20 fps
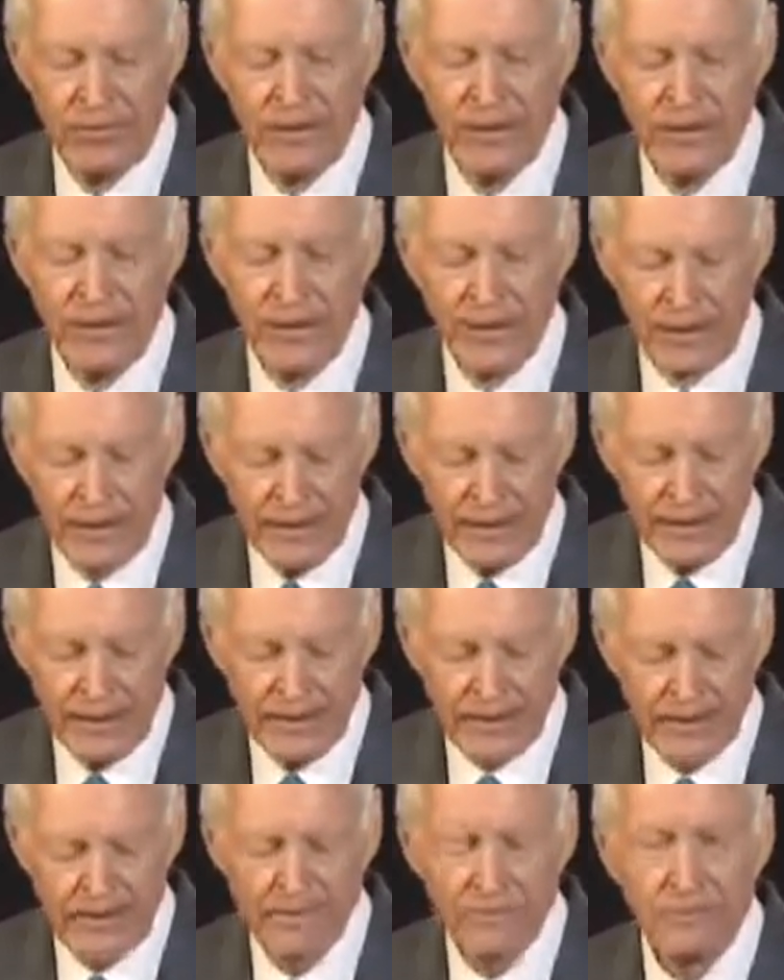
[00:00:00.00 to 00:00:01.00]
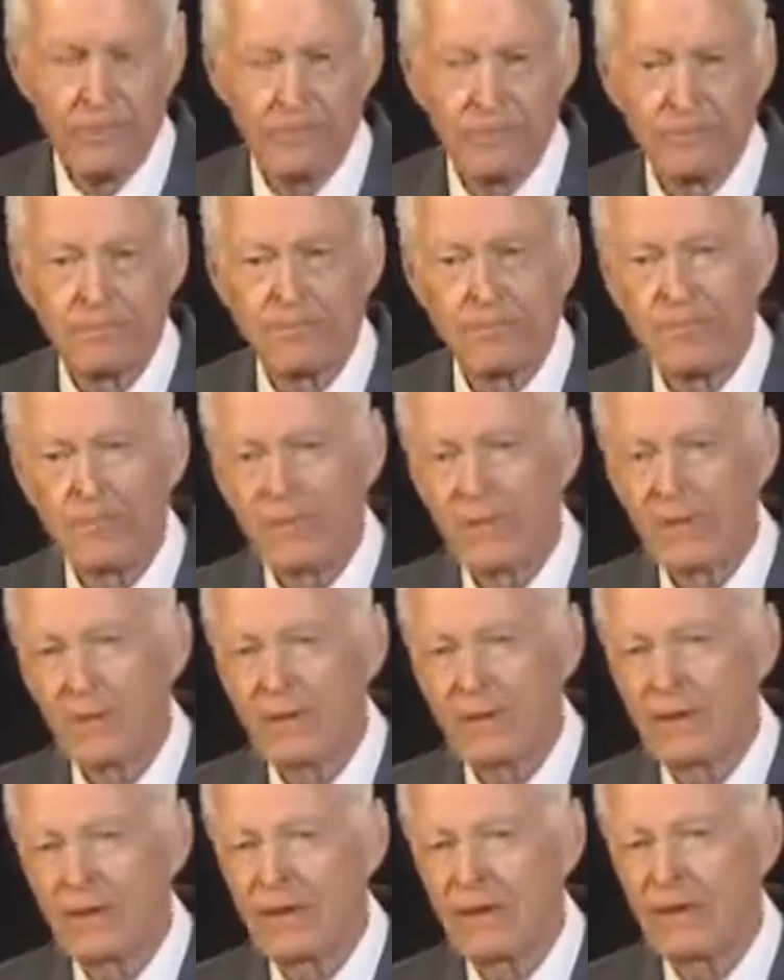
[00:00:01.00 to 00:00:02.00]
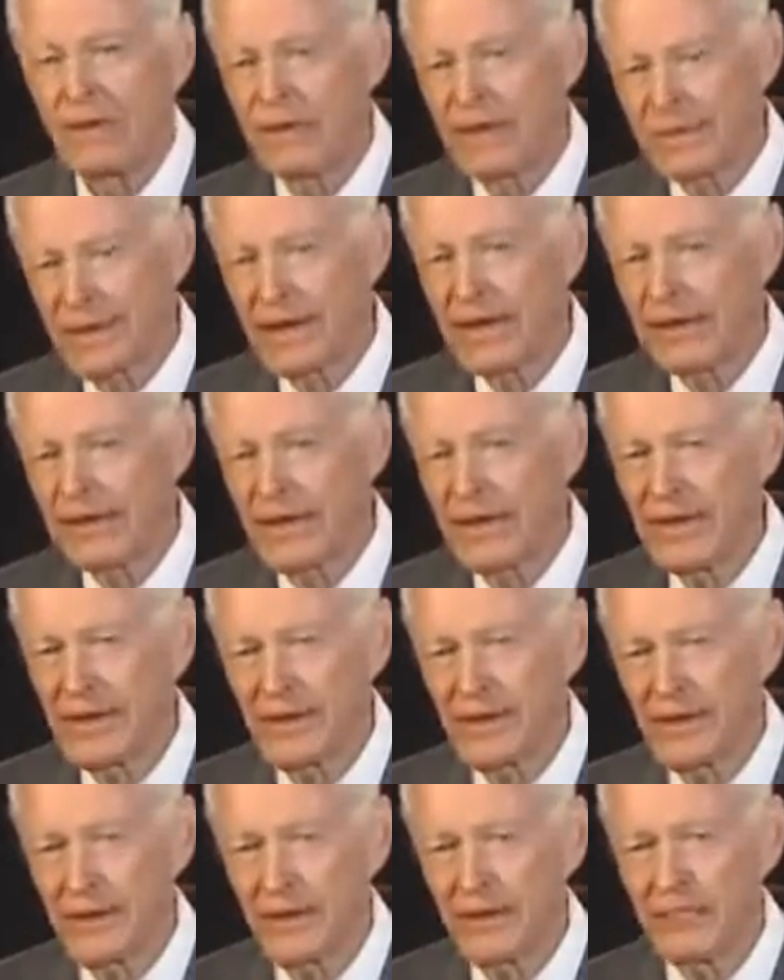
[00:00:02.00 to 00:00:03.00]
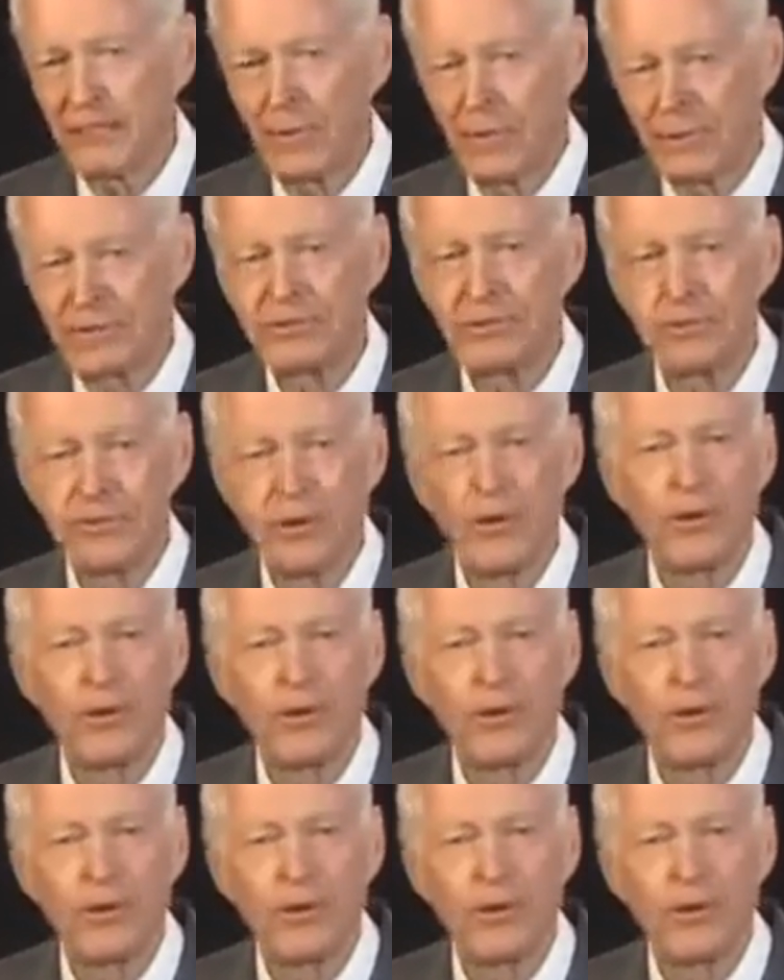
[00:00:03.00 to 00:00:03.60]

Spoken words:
The elite, the second thing I learned, most